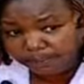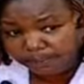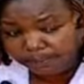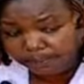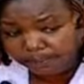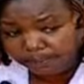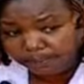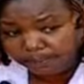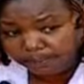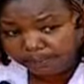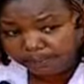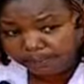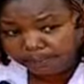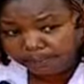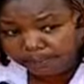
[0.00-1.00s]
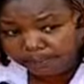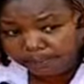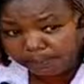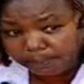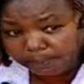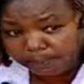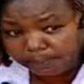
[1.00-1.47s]

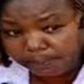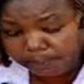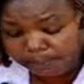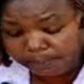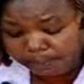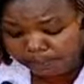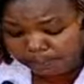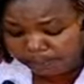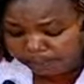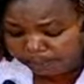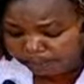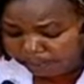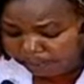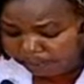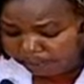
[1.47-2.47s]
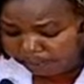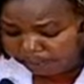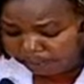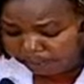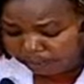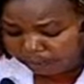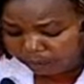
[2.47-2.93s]

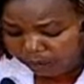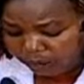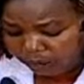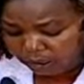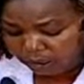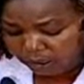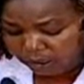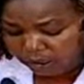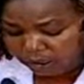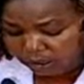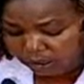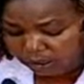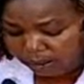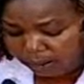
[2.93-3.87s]
(no one is talking)